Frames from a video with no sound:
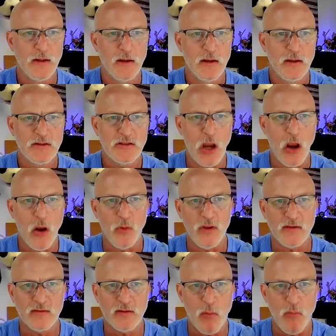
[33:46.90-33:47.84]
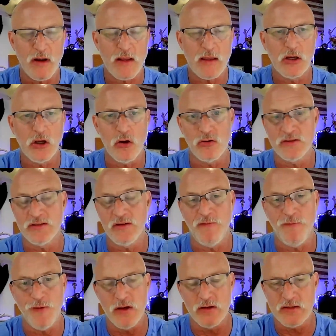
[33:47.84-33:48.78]
So when somebody goes and
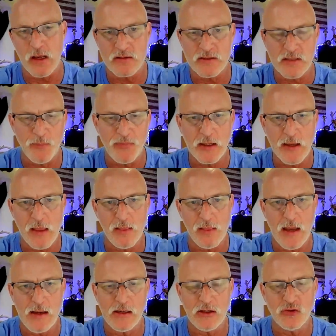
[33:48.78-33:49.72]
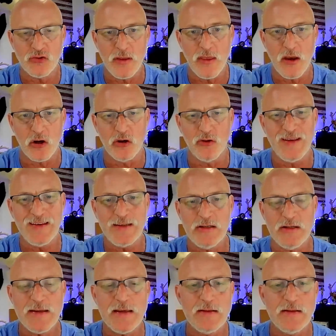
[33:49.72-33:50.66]
fills out something on LendingTree, they're going
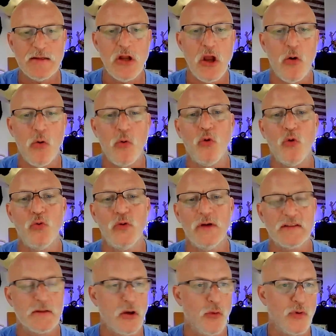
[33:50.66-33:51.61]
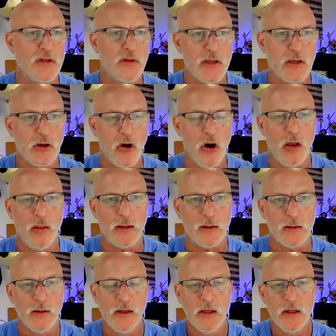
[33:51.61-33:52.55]
to need to know who is going to be calling.
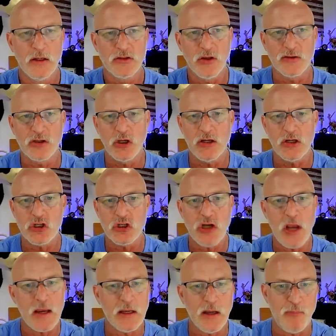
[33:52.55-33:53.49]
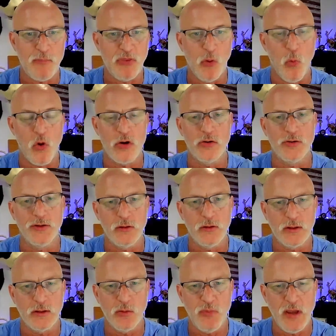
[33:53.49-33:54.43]
So it's going to shake up the world a
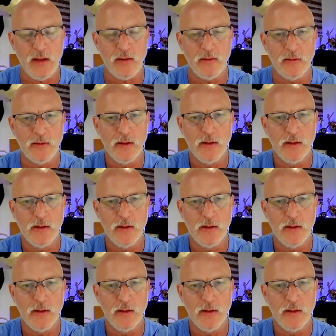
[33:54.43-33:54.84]
little bit.